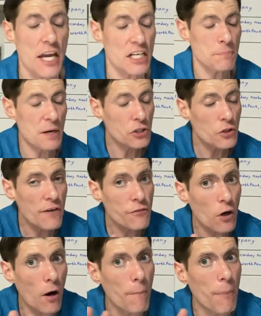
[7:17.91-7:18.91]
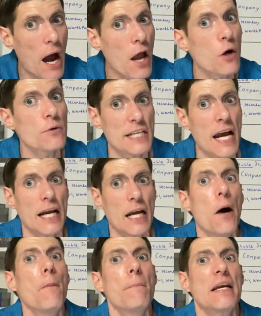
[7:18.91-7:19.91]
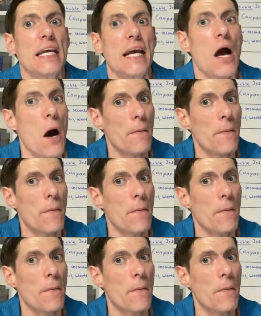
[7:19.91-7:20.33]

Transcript: especially if they're a biotech company.